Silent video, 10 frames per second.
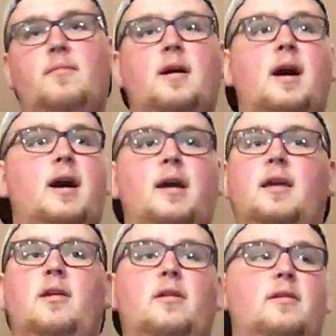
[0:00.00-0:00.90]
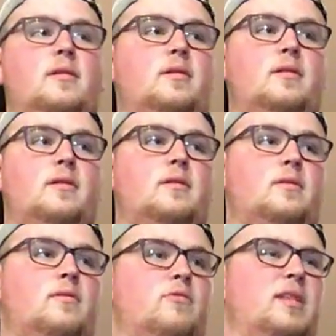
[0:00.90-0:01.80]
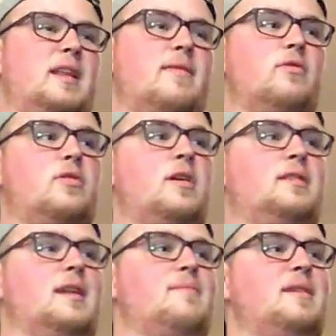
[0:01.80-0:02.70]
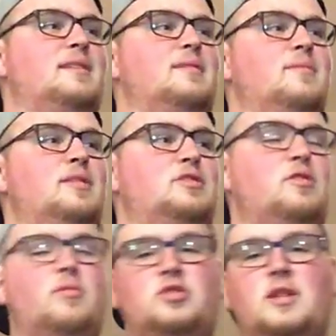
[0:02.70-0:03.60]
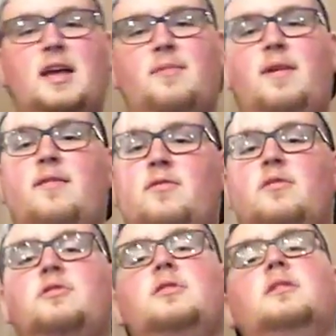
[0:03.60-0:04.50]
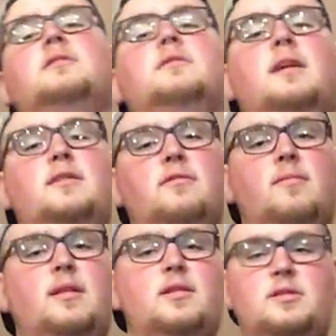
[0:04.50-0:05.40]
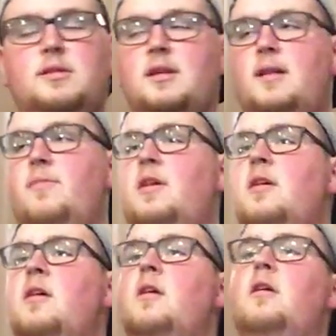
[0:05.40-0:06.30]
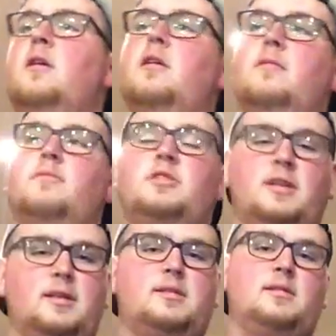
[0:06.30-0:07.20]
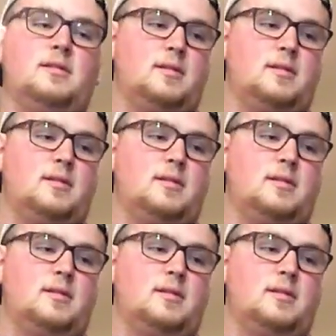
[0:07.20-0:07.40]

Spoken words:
I really never thought that I'd meet somebody so much like me, even though she doesn't like to admit that she's like me. She is.